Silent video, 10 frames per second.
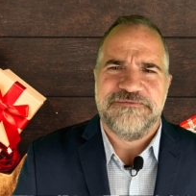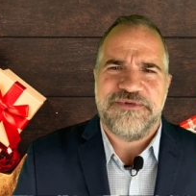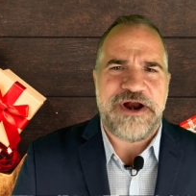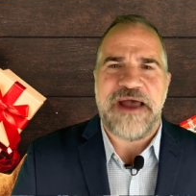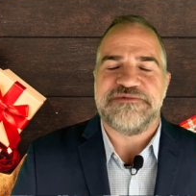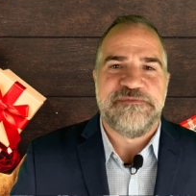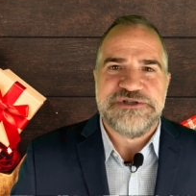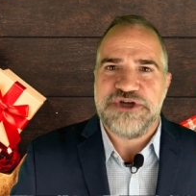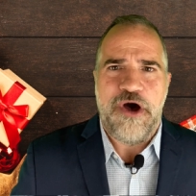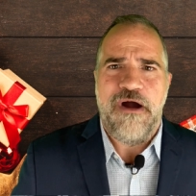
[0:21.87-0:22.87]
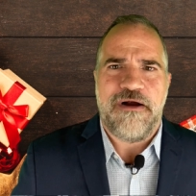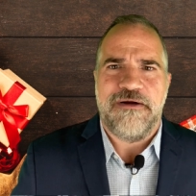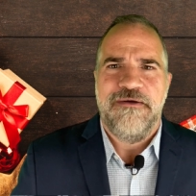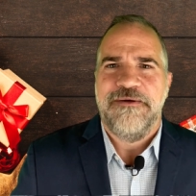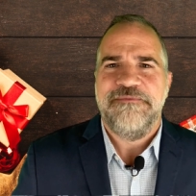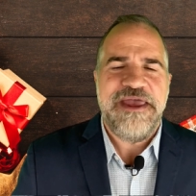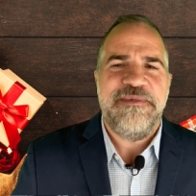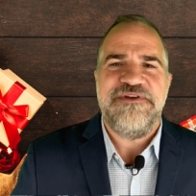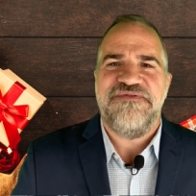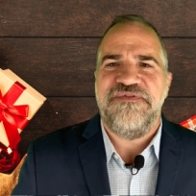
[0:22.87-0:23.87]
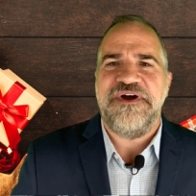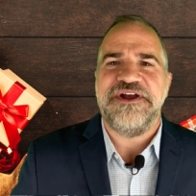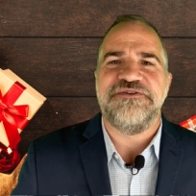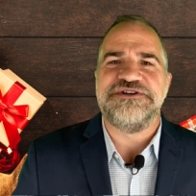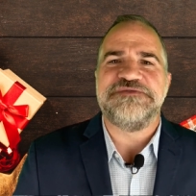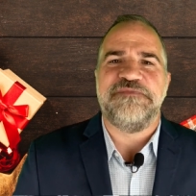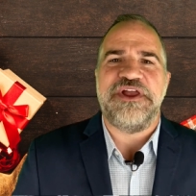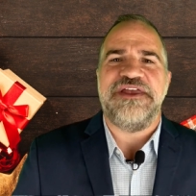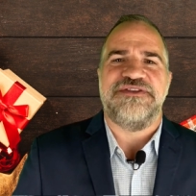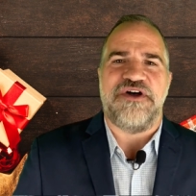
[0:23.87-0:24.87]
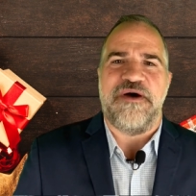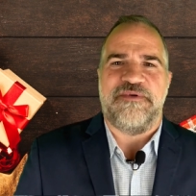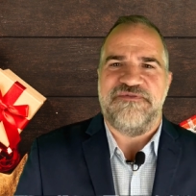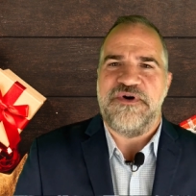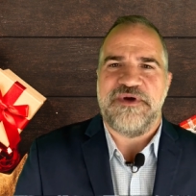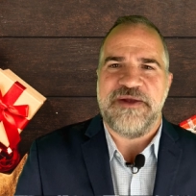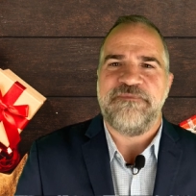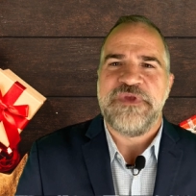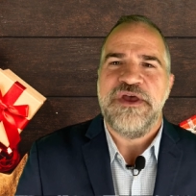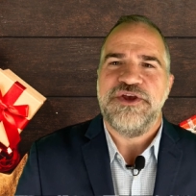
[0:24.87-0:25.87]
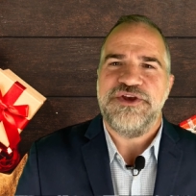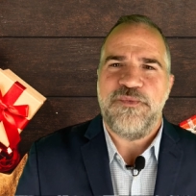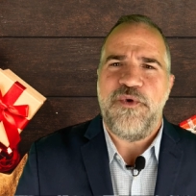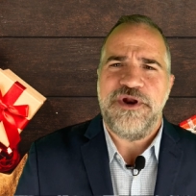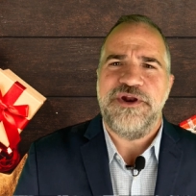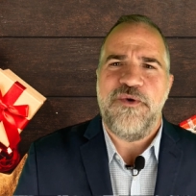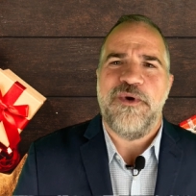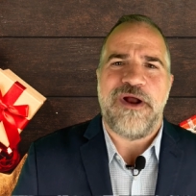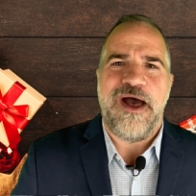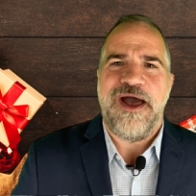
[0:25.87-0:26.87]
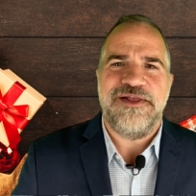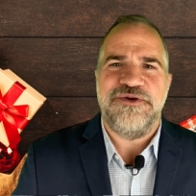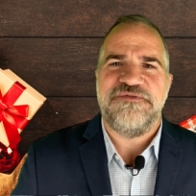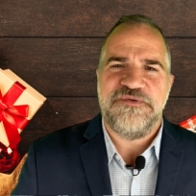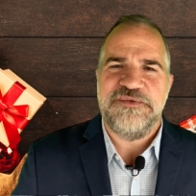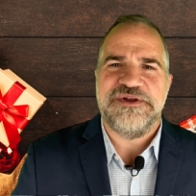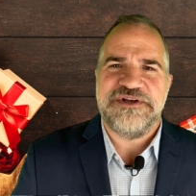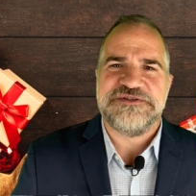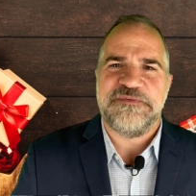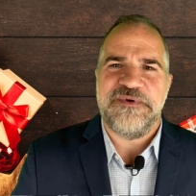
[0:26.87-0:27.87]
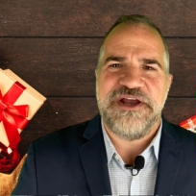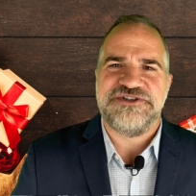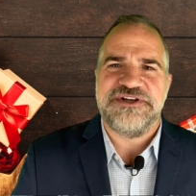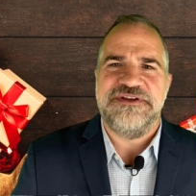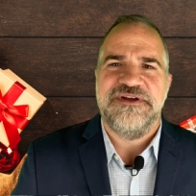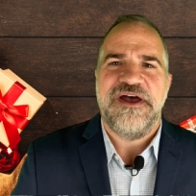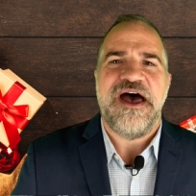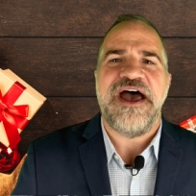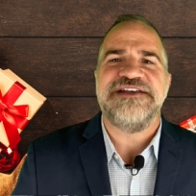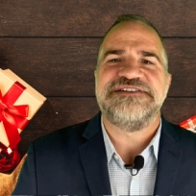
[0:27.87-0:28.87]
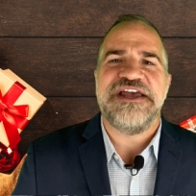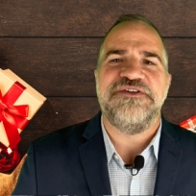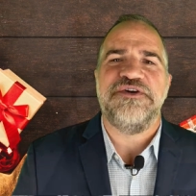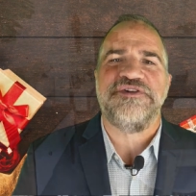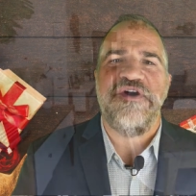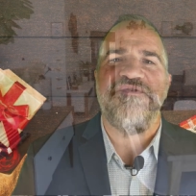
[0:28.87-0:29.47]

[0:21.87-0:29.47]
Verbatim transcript: Perhaps bizarre, maybe funny, or just plain thought provoking. You want to know where I look for real inspiration? I say look no